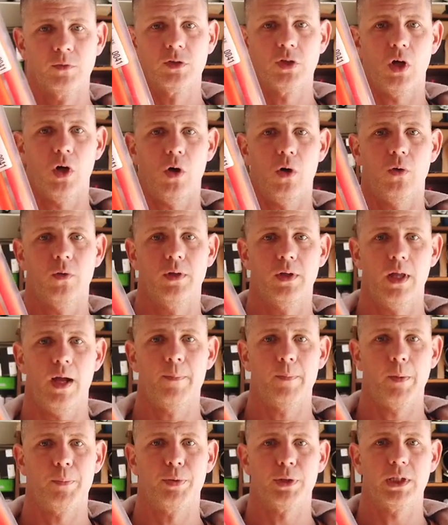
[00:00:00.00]
So
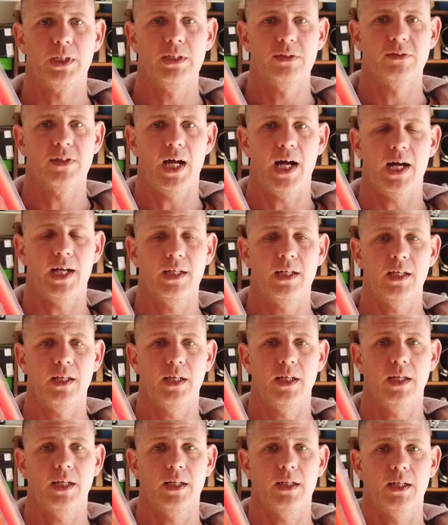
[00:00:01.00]
I'm going to put these
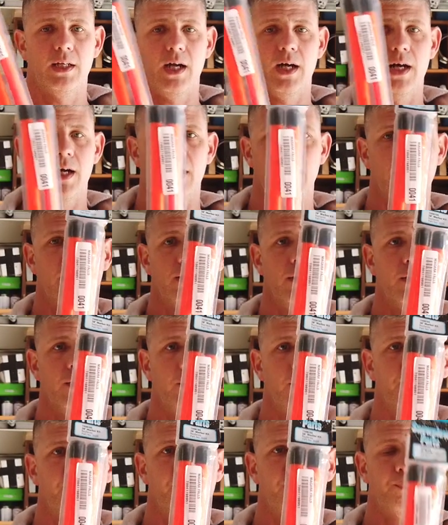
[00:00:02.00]
on, and uh,
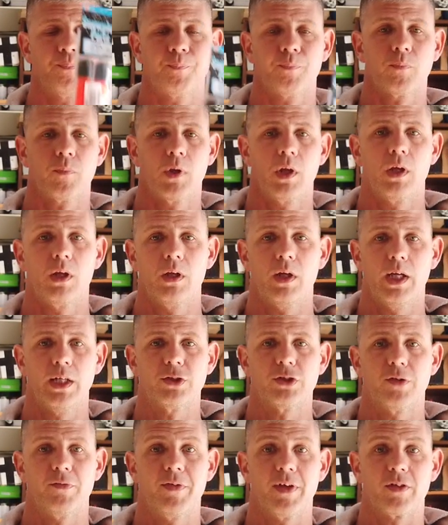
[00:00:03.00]

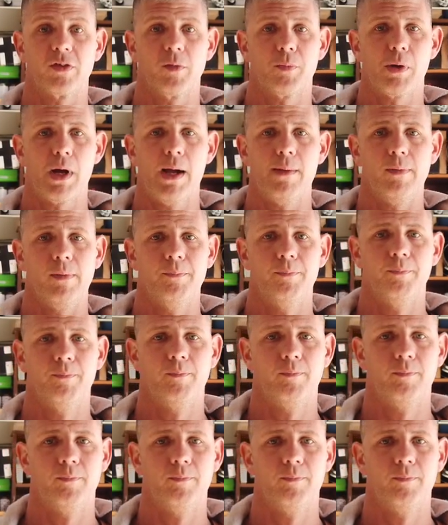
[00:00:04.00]
it should fix the problem.